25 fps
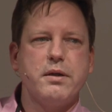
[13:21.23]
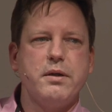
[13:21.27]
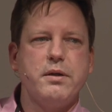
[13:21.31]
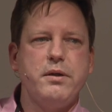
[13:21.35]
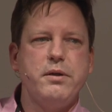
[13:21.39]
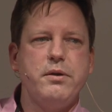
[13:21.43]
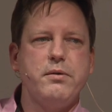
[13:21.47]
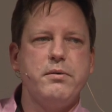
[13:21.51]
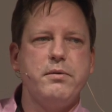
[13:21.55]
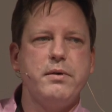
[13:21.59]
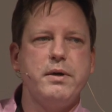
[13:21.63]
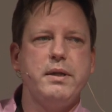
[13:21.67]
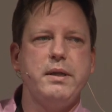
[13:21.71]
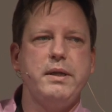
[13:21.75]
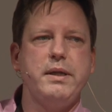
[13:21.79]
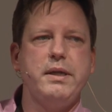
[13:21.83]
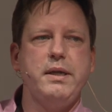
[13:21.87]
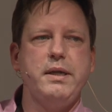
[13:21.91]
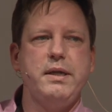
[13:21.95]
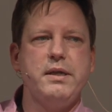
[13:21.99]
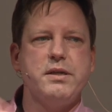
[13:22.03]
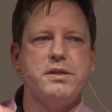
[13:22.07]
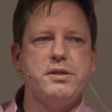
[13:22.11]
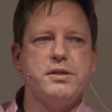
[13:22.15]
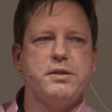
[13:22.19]
you really
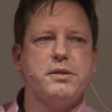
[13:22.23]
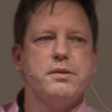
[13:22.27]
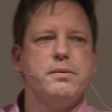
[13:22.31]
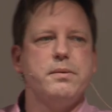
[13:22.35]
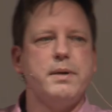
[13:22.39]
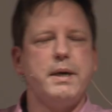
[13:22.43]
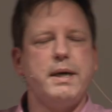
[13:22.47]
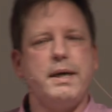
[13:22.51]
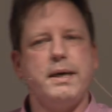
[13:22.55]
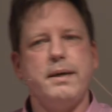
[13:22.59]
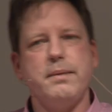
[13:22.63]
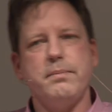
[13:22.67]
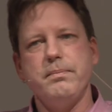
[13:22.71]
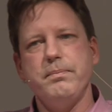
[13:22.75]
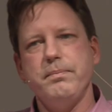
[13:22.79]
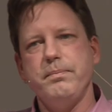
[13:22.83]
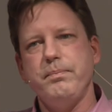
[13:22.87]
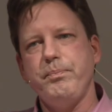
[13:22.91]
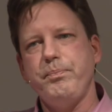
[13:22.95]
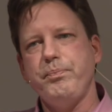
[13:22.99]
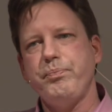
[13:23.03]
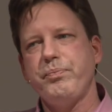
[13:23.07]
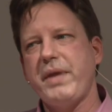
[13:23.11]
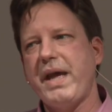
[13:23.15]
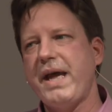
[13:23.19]
need to
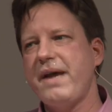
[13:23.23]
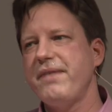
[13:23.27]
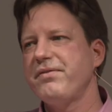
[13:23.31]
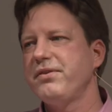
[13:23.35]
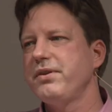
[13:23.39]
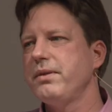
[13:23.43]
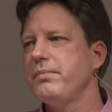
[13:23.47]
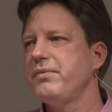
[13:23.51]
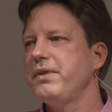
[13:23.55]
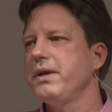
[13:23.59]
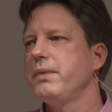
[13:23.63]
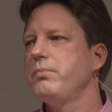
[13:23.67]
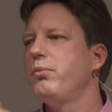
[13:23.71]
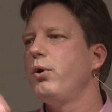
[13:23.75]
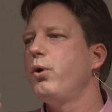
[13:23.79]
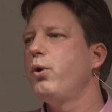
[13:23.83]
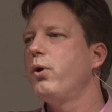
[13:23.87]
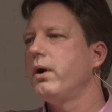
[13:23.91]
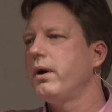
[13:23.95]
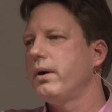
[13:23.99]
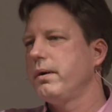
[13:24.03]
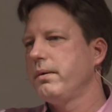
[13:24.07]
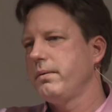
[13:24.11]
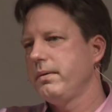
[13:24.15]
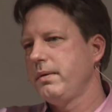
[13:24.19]
have something more,